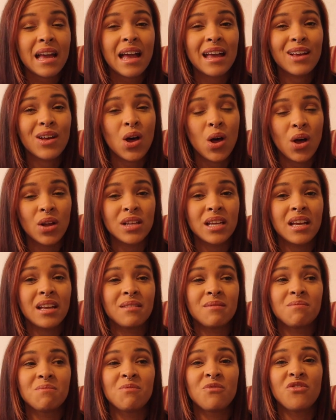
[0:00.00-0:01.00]
I called it
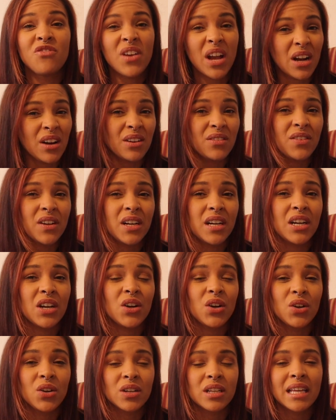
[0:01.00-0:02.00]
very, very
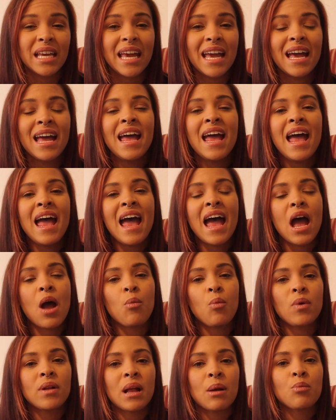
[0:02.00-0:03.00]
early,
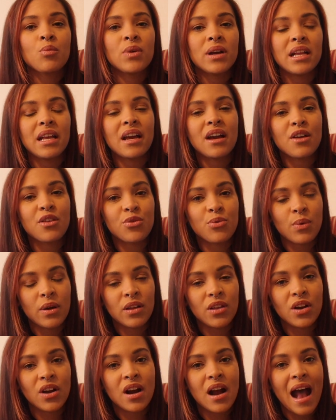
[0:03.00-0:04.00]
and when I'm reading a
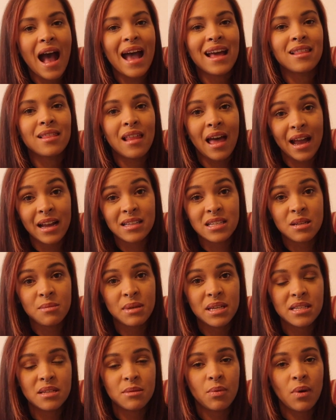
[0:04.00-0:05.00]
thriller, I like to
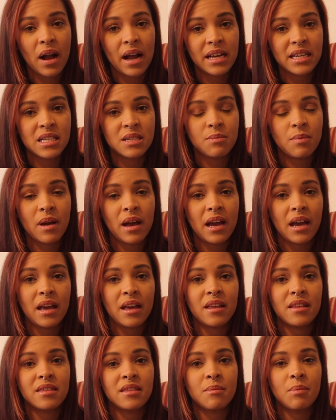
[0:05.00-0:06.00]
be surprised
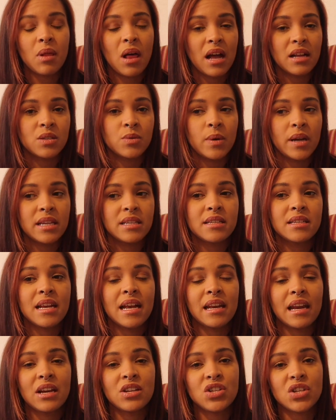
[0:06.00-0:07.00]
by the plot twist,
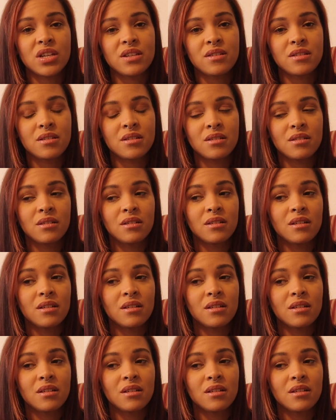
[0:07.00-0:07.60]
and I just